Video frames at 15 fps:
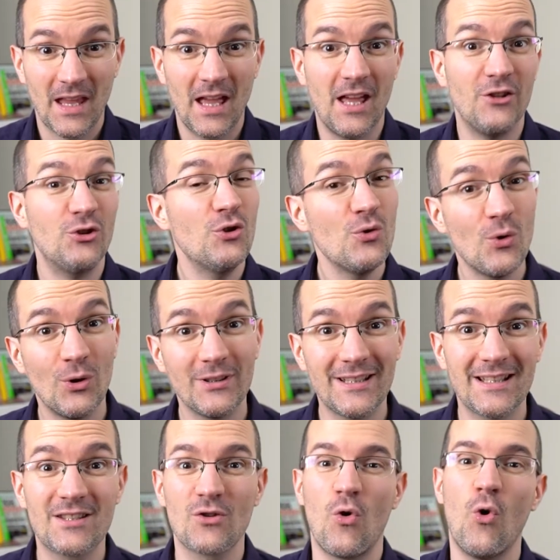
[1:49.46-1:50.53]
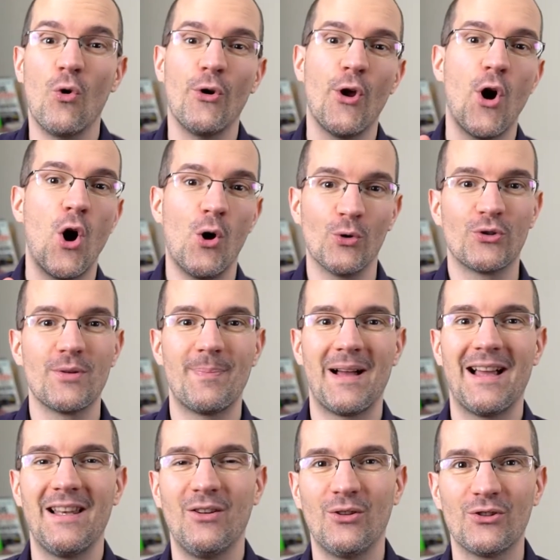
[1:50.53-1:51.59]
and do all that on
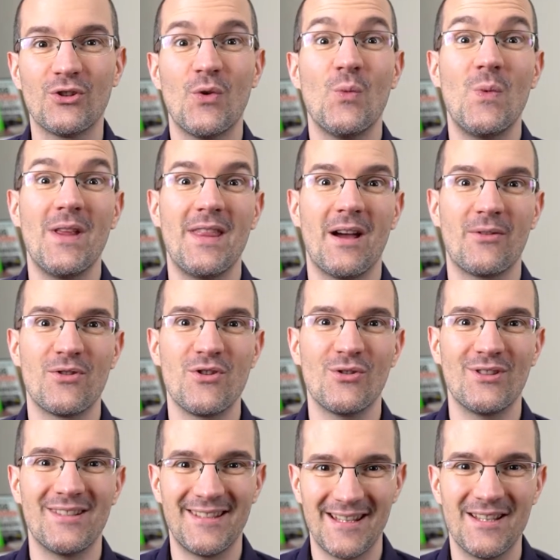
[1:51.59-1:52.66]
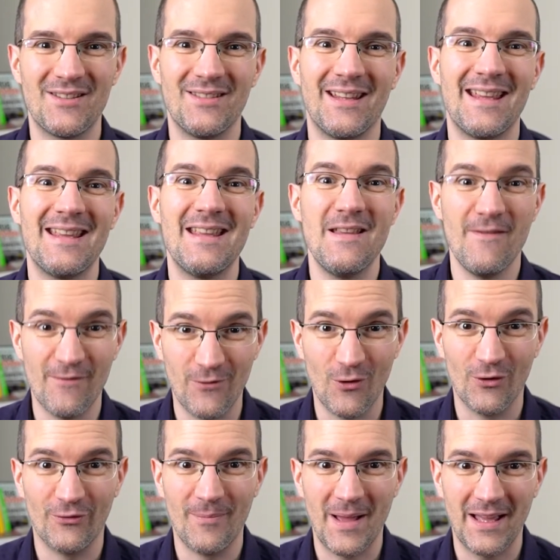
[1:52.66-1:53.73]
autopilot without your day-to-day
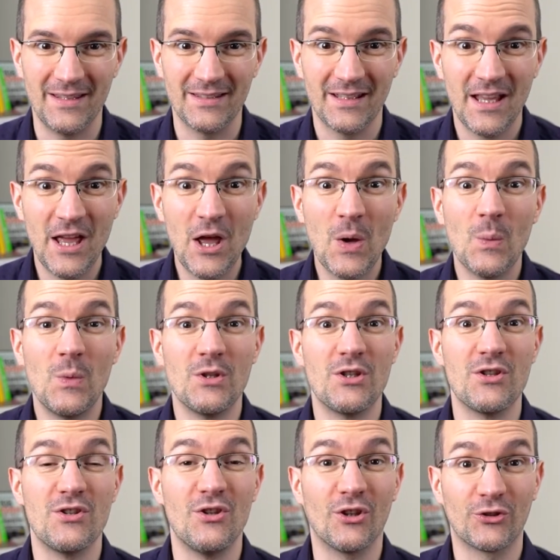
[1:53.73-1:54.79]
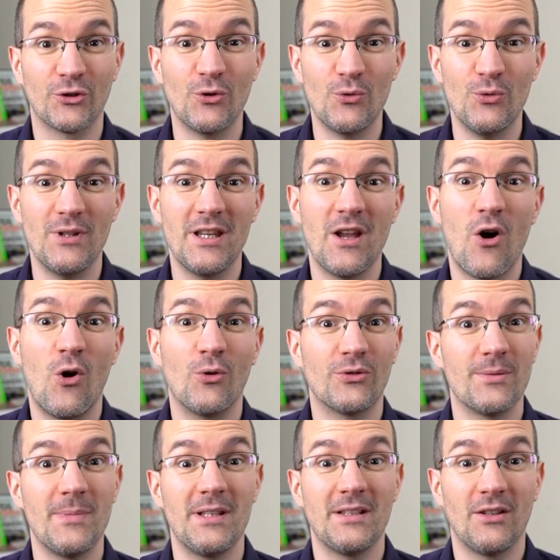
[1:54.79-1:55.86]
involvement, which is not only
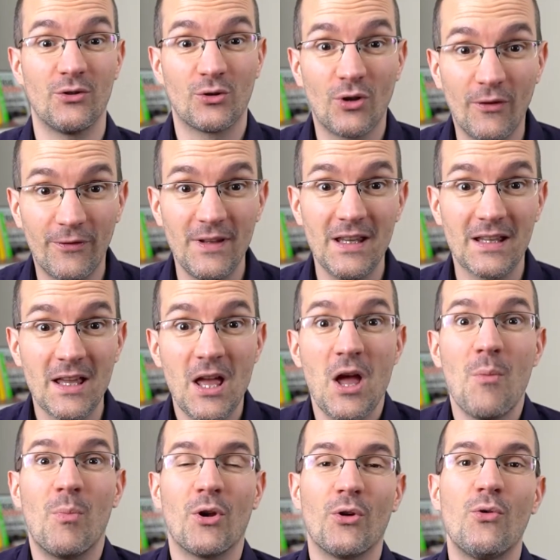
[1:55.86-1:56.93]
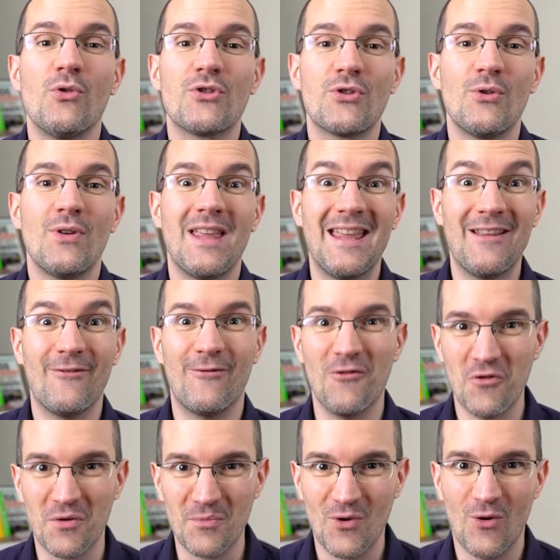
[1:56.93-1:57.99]
automated traffic, but also a
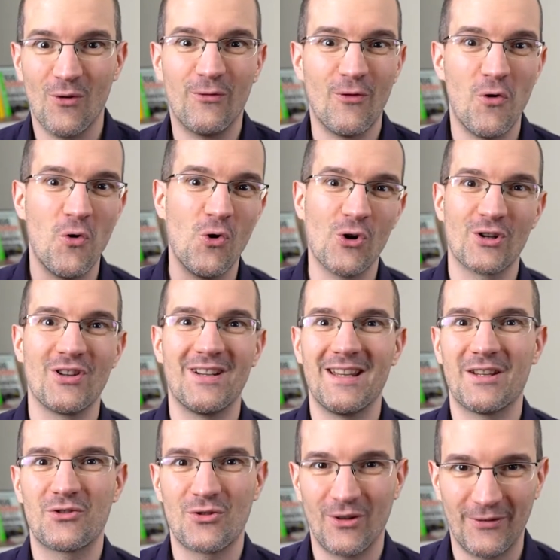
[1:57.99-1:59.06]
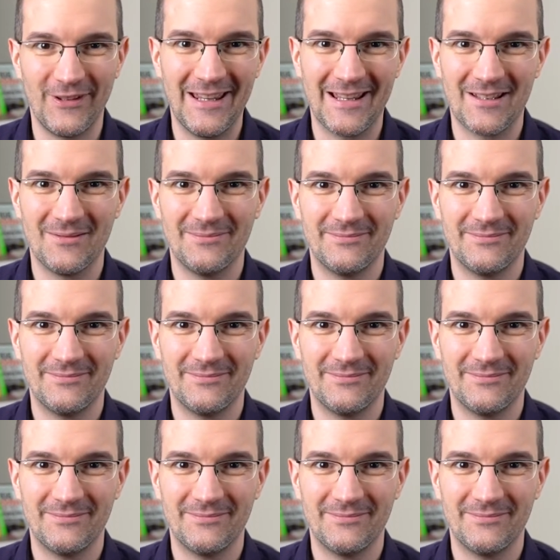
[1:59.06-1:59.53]
form of organic traffic.